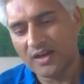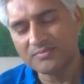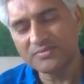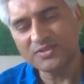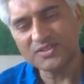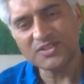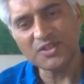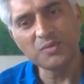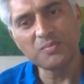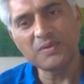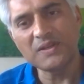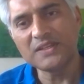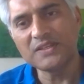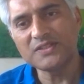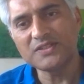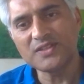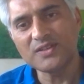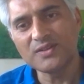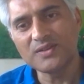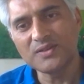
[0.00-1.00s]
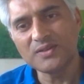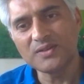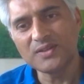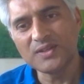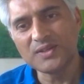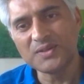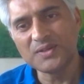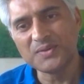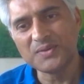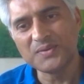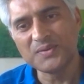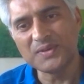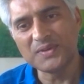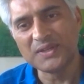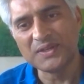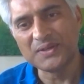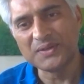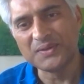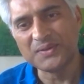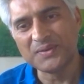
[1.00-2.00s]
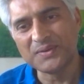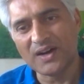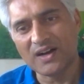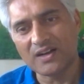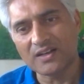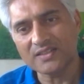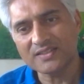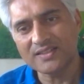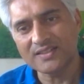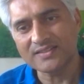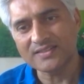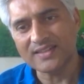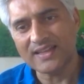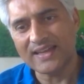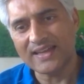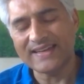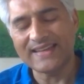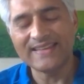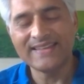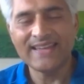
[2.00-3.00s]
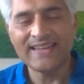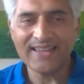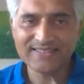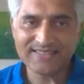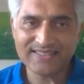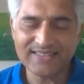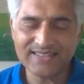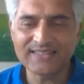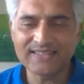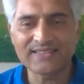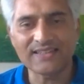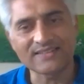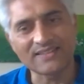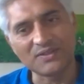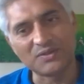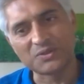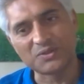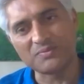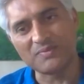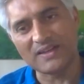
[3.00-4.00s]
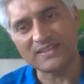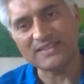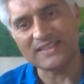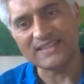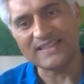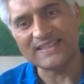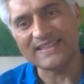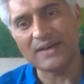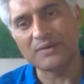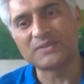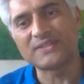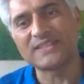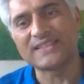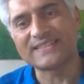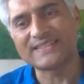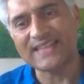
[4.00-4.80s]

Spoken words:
I'm so pleased you asked us that. Yes, it does it automatically. That was